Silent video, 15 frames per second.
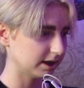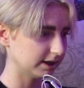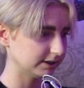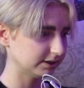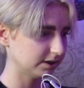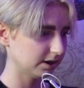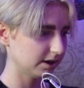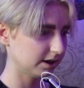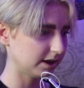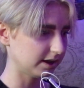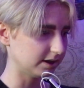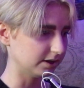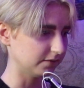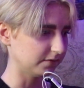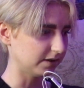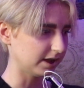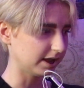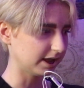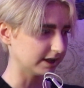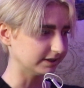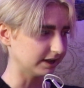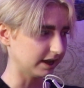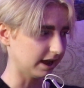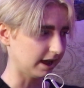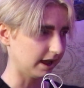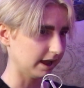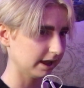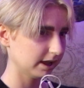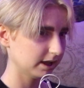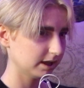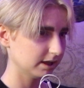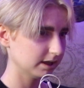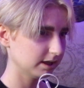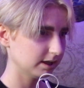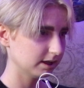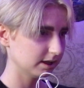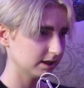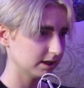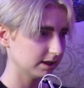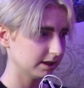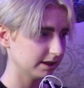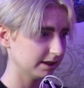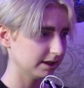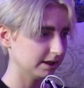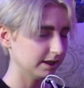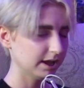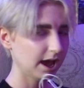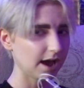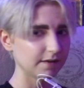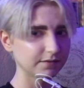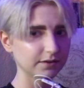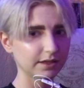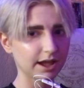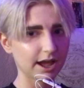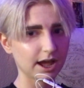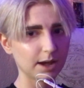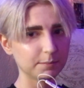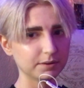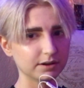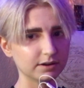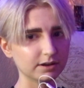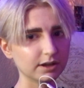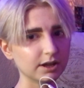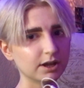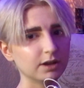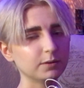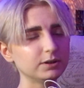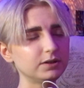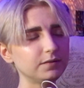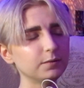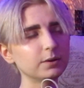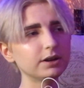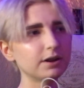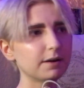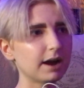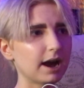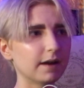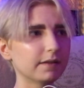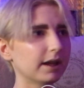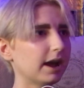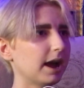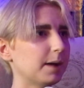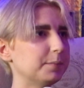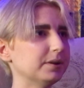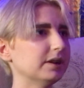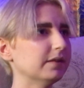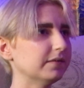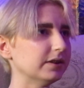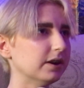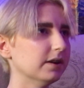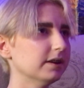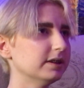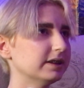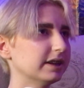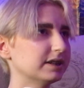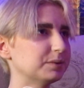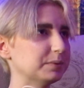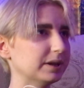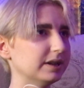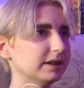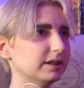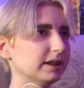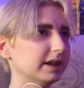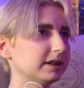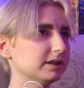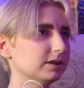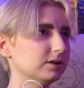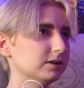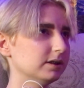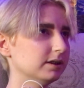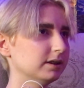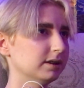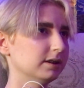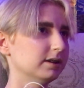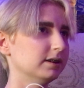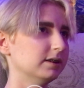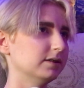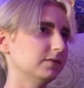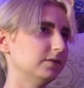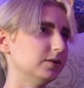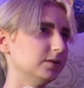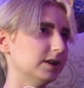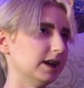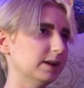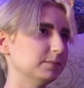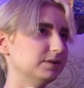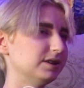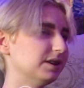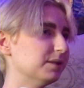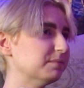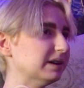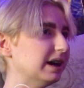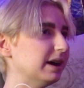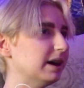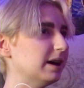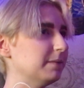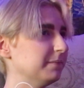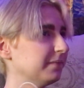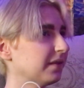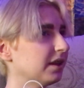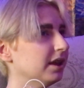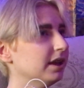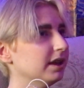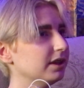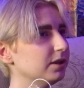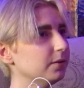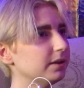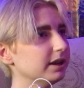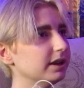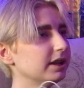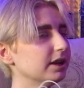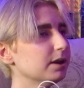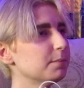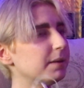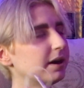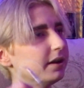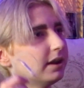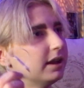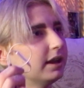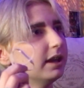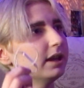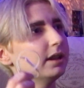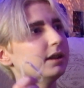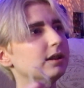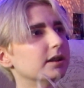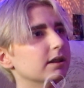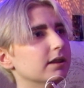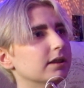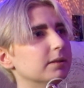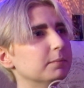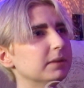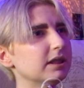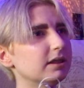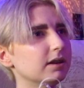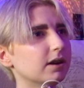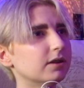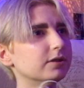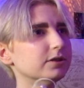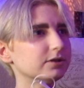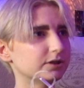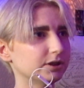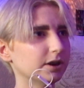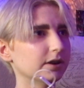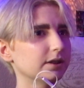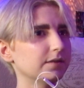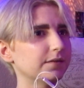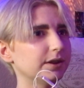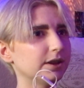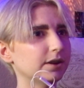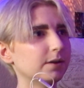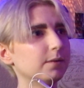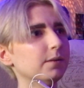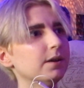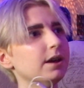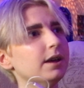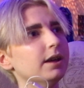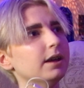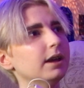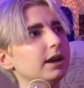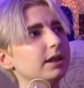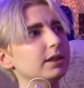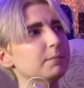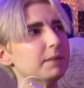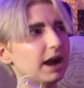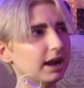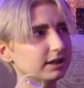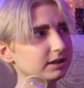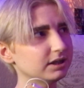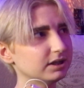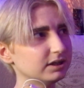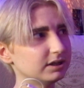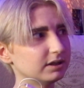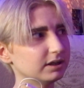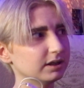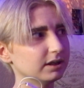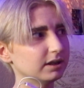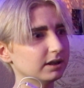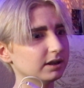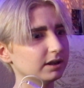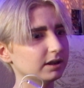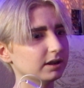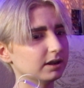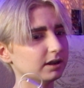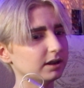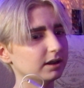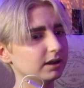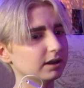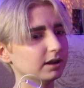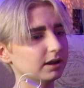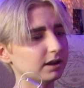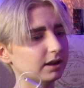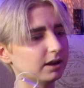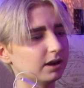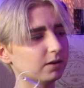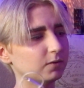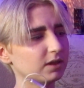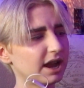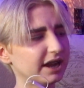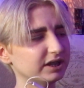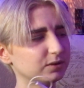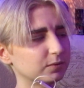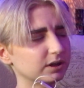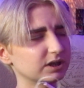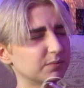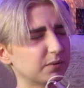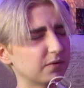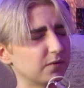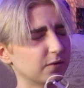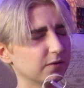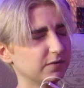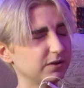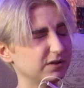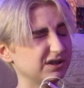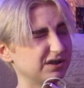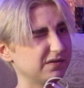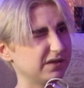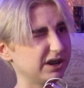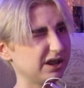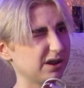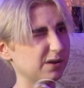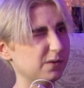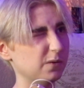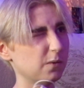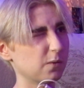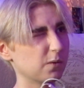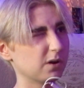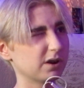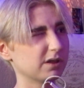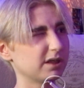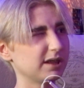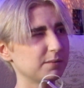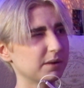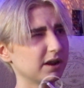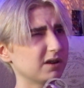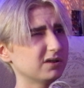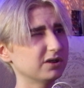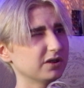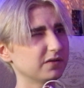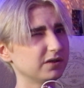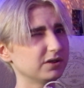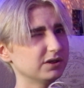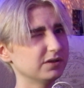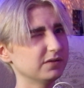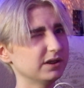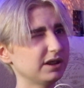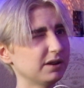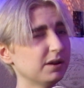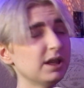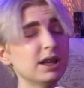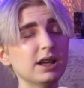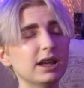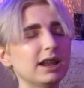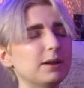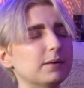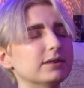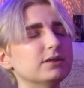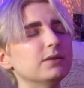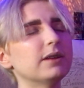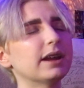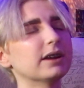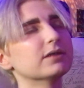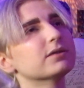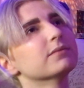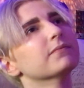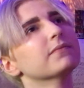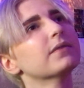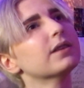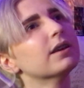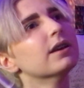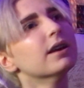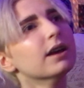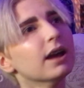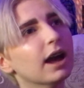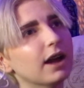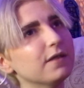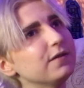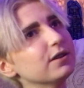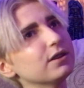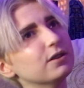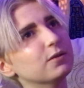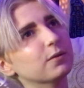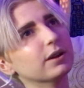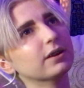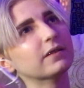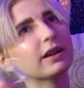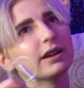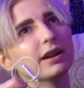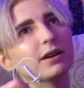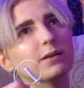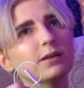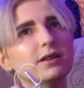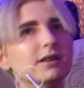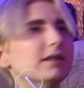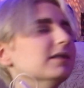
I started identifying as a guy after that happened. Which, if you want to know how that happened, I've already explained it like a few times, but, um, you can hear about it in the Meet the Alters Charlie video and the Max's last words before fusion video or the my alter fusion video. Anyways, who cares? I feel annoying right now.